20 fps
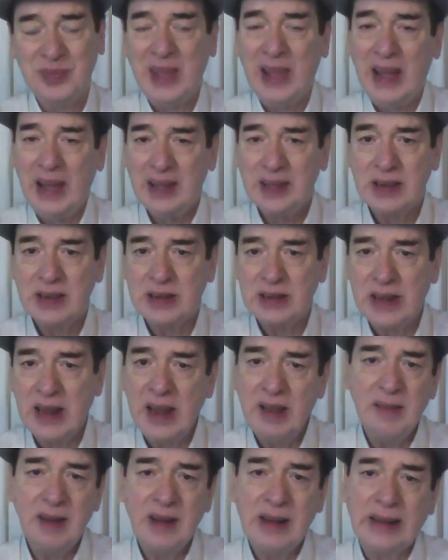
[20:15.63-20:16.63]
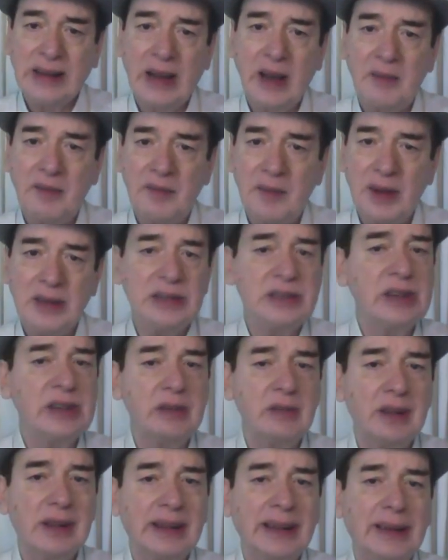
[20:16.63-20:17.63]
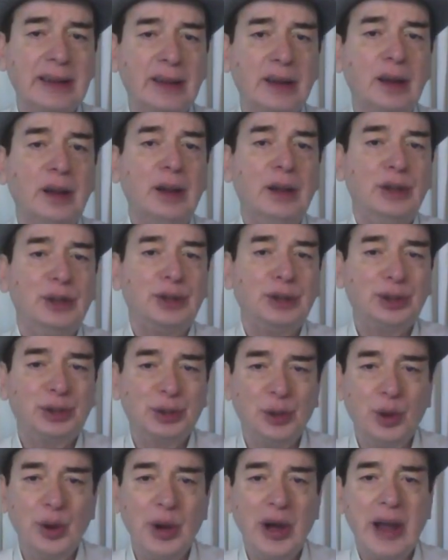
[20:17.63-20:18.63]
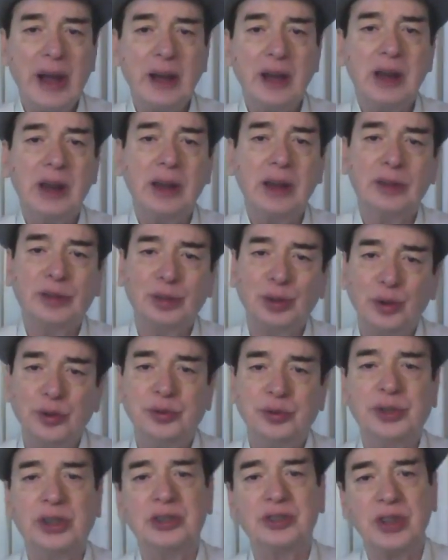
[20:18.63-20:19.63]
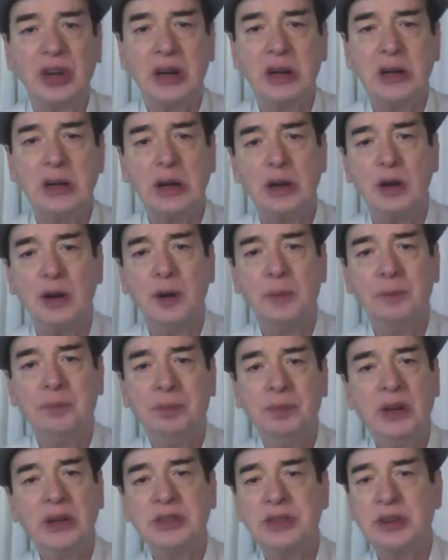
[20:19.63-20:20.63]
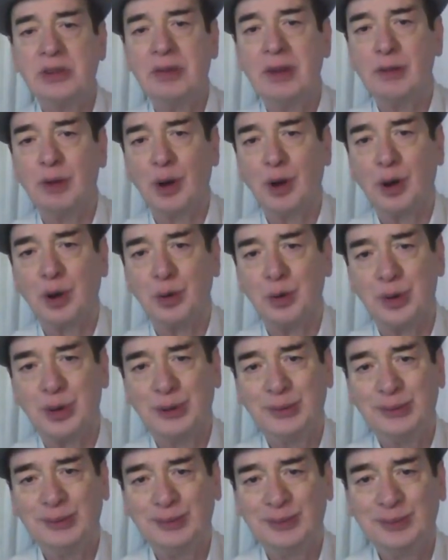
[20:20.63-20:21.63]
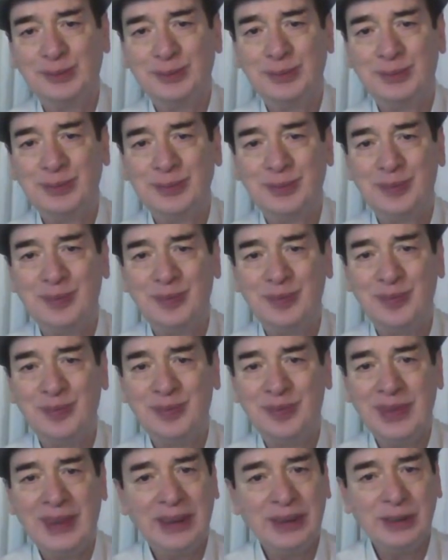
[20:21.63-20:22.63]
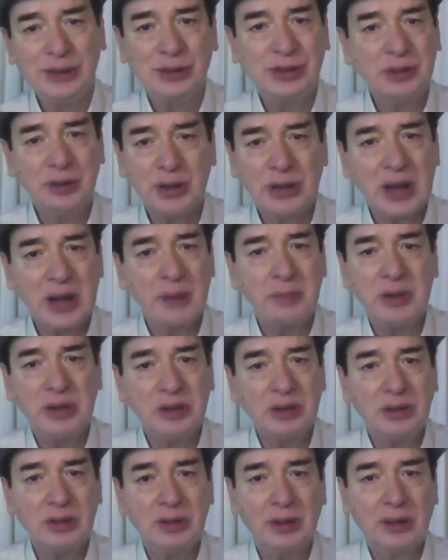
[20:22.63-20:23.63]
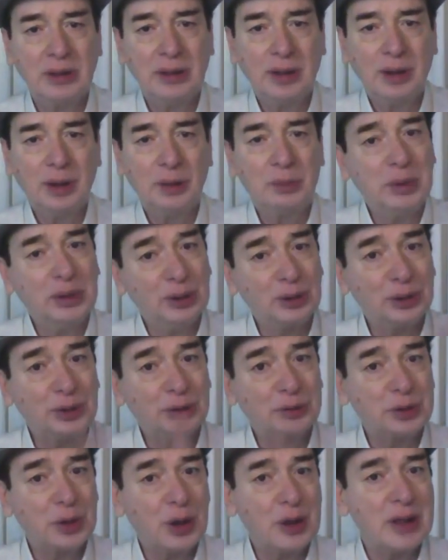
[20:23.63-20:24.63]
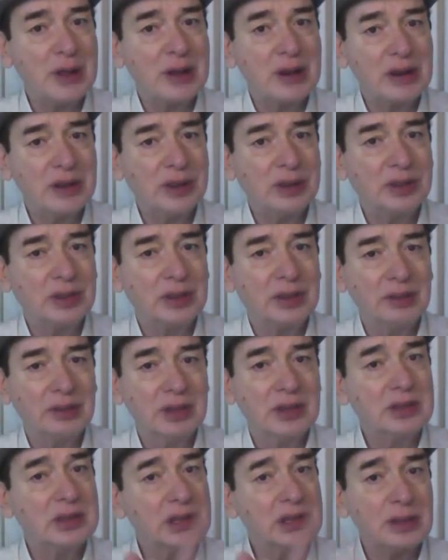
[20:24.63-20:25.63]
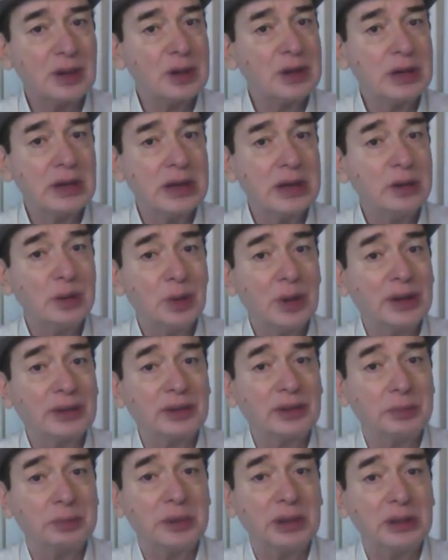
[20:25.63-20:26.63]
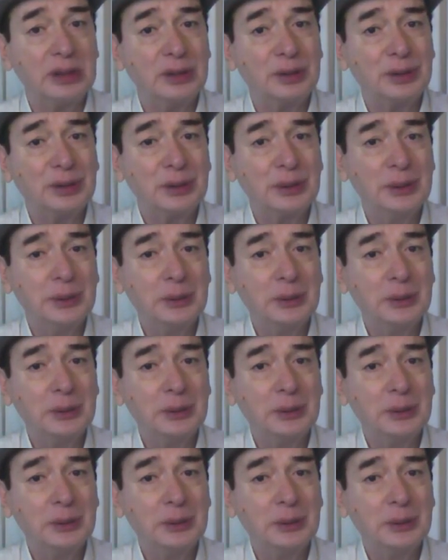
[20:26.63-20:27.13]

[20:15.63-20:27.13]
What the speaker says: And the day will come when she will get so angry, so frustrated that she will walk out. You see what happens because of tolerance, which does not lead to acceptance.